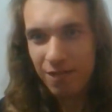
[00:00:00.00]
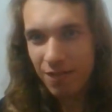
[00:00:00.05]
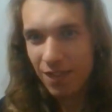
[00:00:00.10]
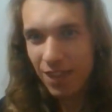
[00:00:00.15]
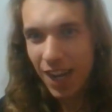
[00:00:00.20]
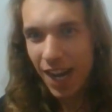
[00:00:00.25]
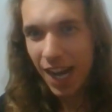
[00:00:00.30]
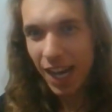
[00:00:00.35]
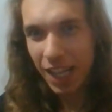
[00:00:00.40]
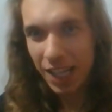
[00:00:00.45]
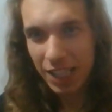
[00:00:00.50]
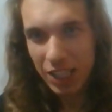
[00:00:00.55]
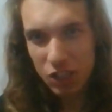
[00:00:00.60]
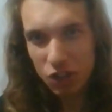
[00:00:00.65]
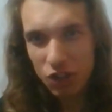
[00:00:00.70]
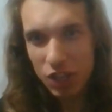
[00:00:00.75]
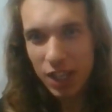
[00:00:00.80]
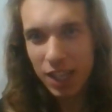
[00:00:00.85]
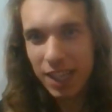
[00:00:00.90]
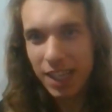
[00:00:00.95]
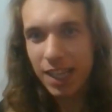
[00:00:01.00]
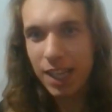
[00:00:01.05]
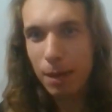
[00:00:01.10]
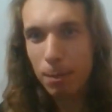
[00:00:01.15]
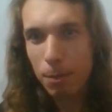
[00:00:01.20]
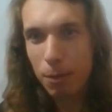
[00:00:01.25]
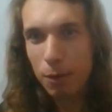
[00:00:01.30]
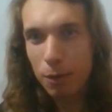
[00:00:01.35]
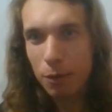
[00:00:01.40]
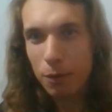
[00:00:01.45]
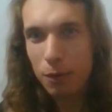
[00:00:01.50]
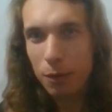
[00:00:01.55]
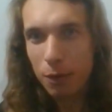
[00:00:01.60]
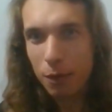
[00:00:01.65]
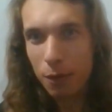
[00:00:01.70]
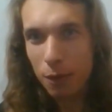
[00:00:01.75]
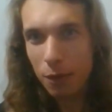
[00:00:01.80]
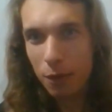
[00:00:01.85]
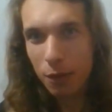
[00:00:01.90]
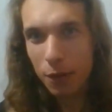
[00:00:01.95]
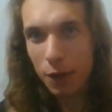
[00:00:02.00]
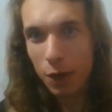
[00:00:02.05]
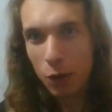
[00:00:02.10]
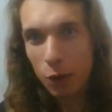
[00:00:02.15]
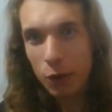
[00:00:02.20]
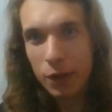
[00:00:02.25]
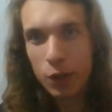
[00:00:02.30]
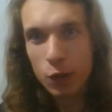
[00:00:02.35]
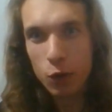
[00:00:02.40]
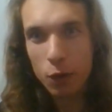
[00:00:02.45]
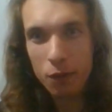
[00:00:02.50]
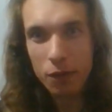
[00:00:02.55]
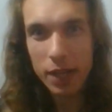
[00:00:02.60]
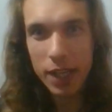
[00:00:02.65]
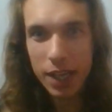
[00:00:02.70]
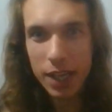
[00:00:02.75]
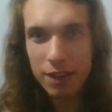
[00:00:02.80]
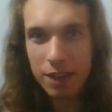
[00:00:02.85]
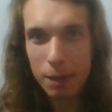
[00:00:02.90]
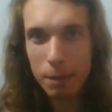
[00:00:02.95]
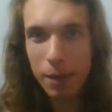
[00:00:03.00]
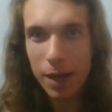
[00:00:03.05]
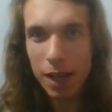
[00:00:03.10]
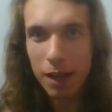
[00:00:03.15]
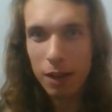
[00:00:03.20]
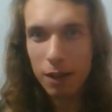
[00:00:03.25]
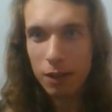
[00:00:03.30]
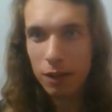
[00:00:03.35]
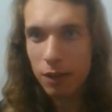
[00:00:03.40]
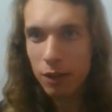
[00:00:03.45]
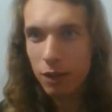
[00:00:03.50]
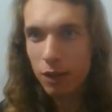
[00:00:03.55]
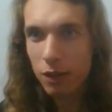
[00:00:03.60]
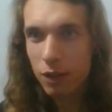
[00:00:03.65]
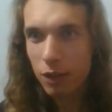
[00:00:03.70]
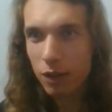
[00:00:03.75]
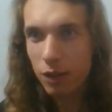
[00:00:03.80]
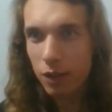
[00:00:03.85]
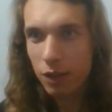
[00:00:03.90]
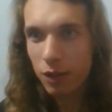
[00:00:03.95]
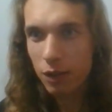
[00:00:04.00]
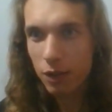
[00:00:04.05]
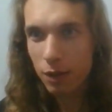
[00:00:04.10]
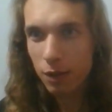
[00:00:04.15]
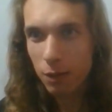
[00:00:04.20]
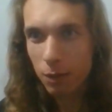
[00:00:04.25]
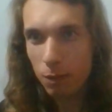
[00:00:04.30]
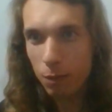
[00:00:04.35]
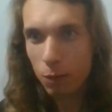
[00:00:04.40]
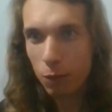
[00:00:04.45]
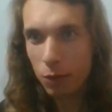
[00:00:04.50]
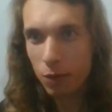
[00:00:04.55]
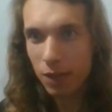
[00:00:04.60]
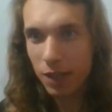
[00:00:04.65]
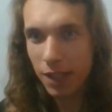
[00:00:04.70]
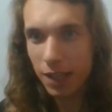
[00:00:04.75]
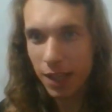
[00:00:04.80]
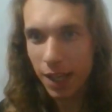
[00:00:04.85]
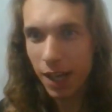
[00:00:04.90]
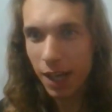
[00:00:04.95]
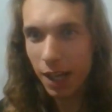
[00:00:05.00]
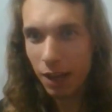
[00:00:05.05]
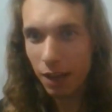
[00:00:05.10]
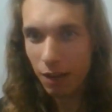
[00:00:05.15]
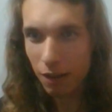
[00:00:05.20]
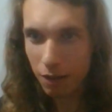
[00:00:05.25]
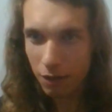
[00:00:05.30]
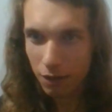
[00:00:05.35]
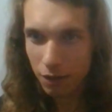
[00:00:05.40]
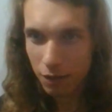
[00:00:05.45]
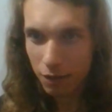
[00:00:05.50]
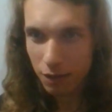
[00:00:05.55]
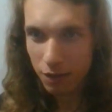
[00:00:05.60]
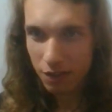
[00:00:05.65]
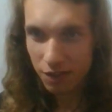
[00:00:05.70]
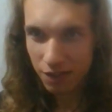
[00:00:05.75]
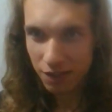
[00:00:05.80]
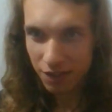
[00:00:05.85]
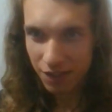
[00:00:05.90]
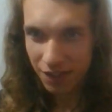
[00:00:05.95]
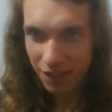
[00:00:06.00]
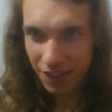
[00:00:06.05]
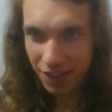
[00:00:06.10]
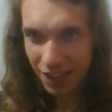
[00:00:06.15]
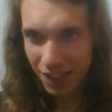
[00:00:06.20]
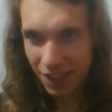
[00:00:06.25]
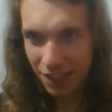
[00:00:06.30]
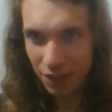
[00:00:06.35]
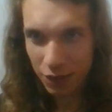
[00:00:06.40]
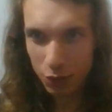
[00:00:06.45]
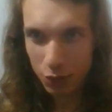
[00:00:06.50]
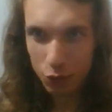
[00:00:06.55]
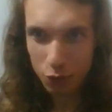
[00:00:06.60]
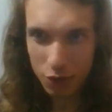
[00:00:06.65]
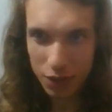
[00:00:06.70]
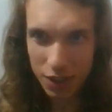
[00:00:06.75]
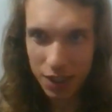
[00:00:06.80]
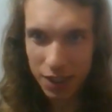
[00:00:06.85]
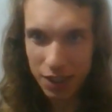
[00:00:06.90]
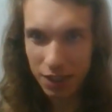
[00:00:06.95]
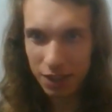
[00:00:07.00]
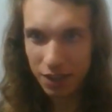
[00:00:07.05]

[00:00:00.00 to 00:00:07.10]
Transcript: I literally coupled the content of the XML put in L and used here.